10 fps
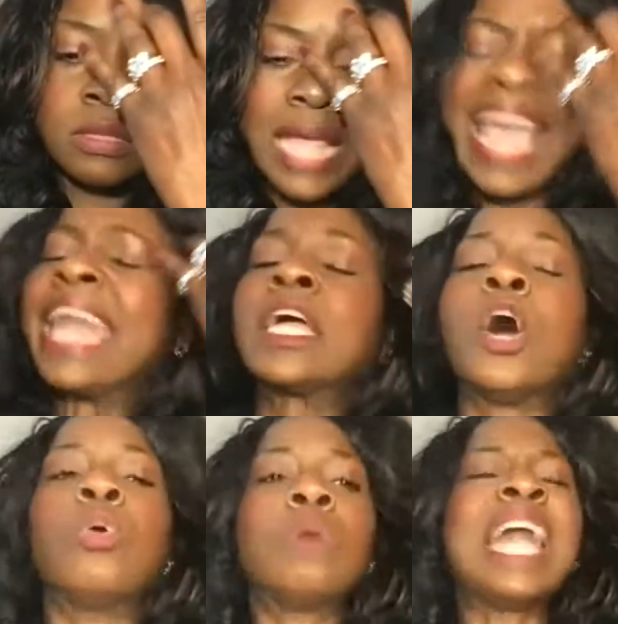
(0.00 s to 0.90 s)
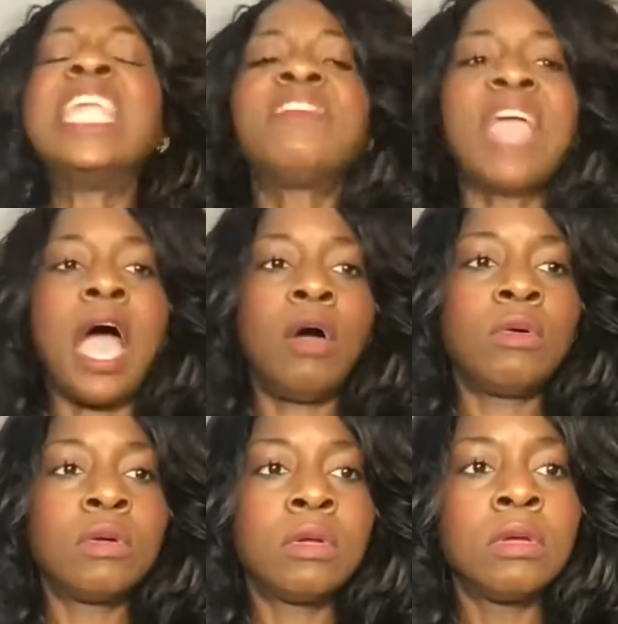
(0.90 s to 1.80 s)
I got to go. I love y'all.
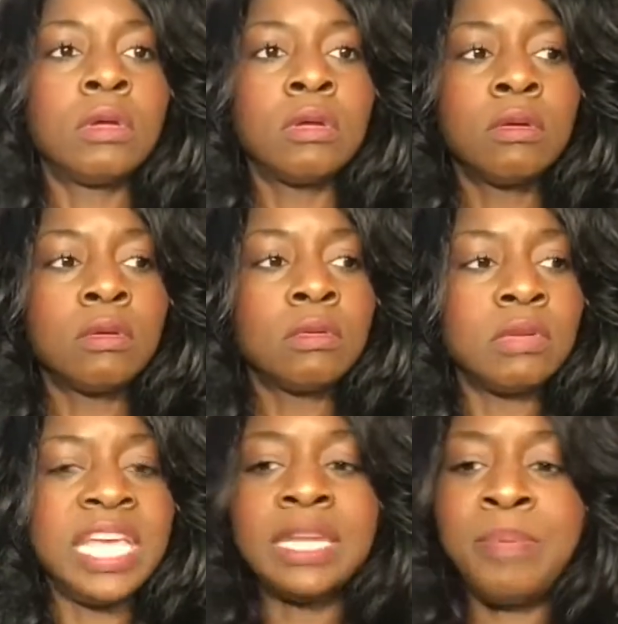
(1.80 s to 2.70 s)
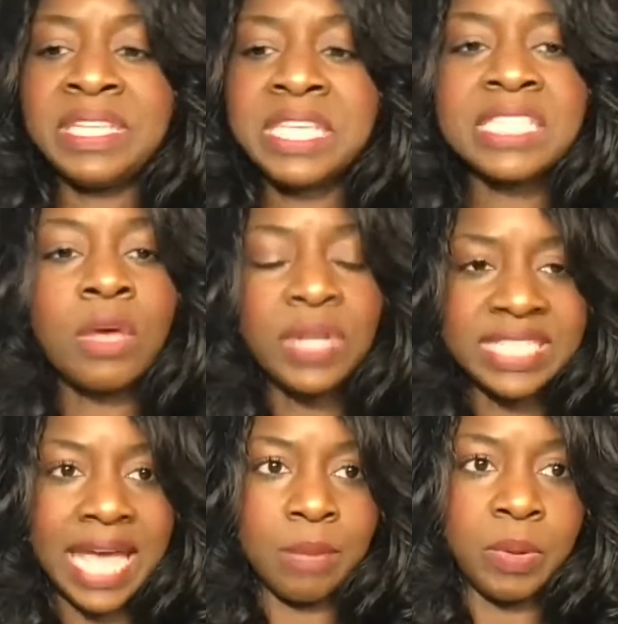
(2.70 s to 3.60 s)
Leave the biscuits on the
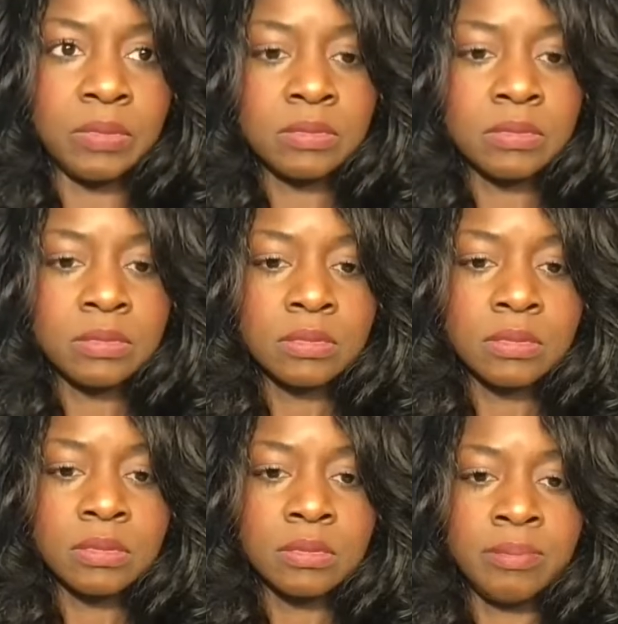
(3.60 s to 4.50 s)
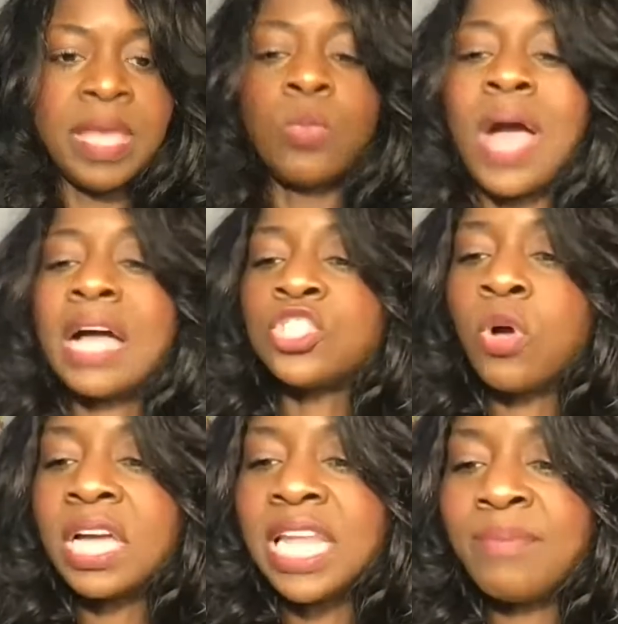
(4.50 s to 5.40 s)
table. Meanwhile,
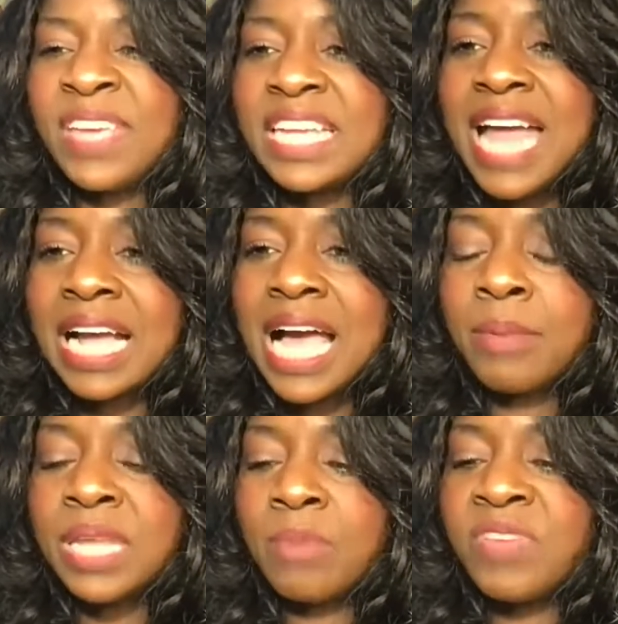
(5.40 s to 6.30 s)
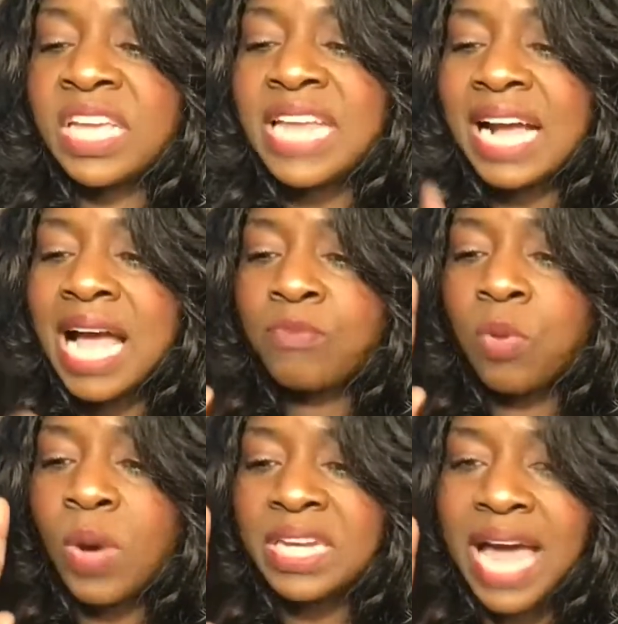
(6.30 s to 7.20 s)
join clubvicky.com, clubvicky.com
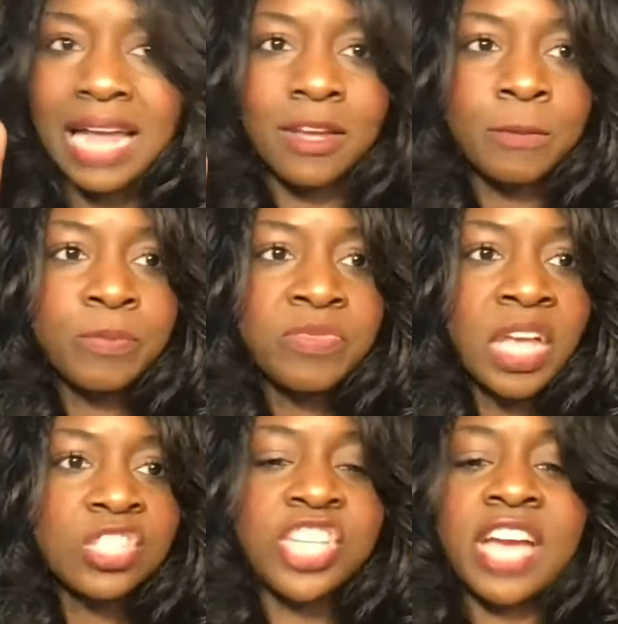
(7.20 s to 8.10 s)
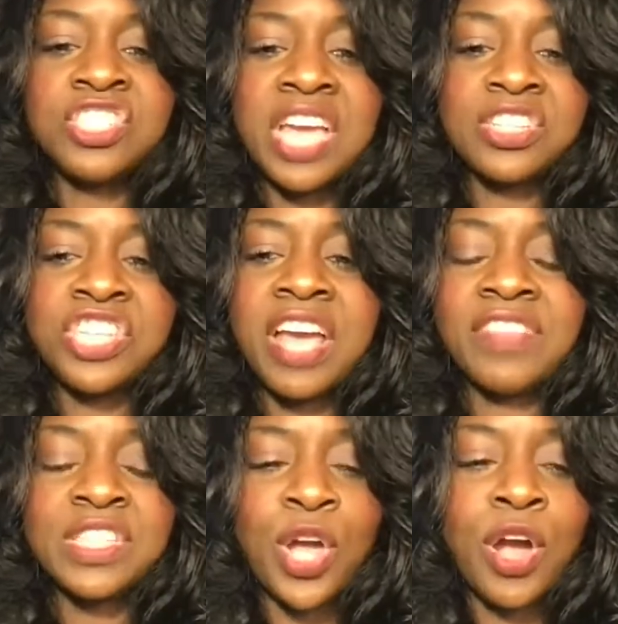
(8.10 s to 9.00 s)
for $1. Share
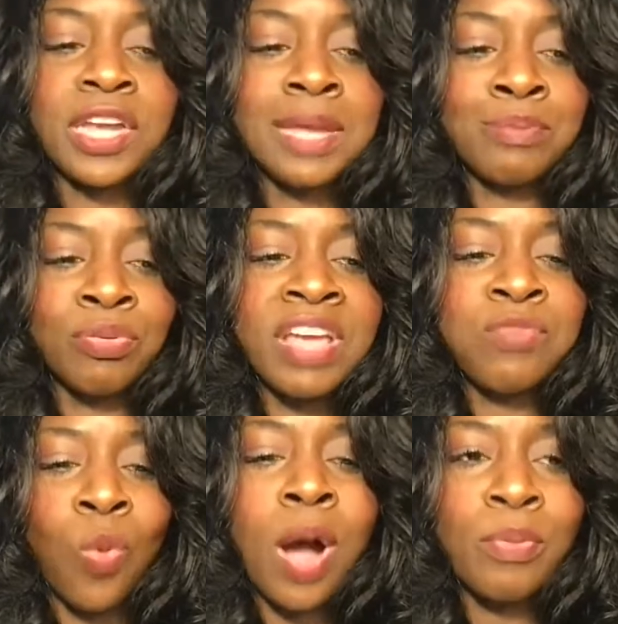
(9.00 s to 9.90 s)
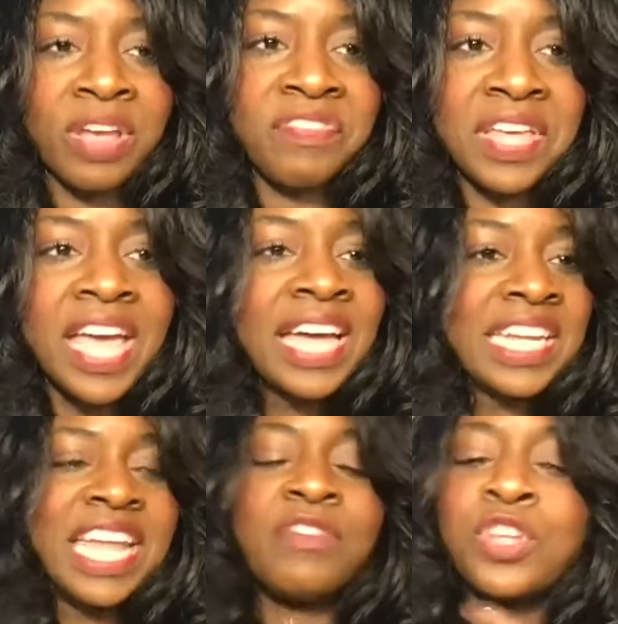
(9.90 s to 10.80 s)
this early, brief war briefing.
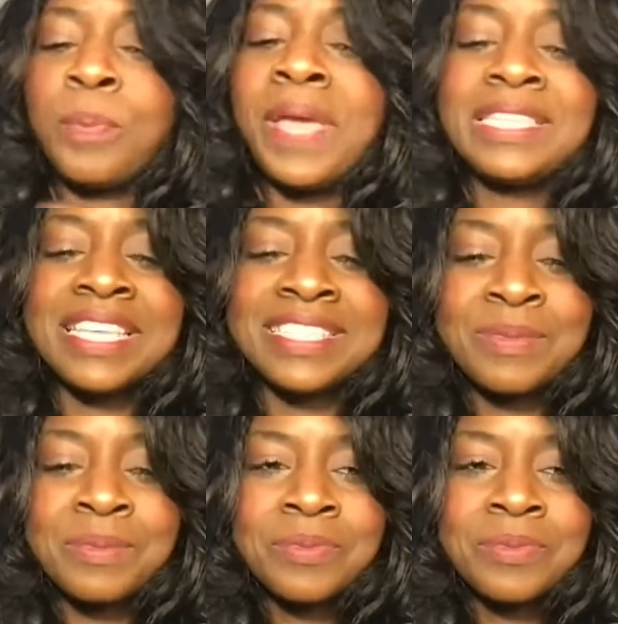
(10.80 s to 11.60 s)
Love you to pieces.